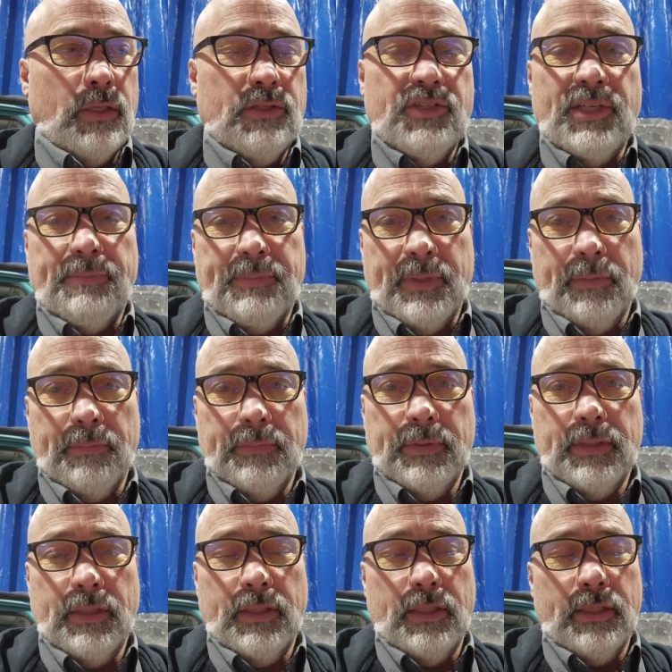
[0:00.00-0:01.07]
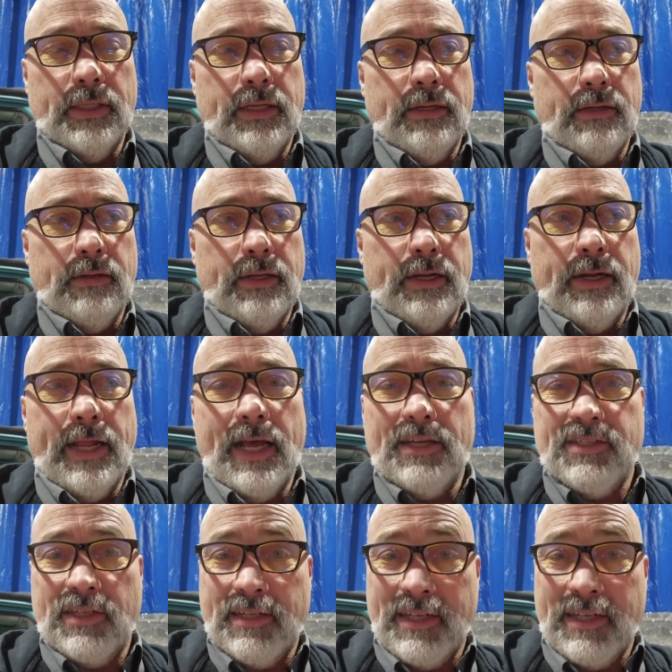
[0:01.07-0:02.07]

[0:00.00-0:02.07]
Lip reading: dip them in an acid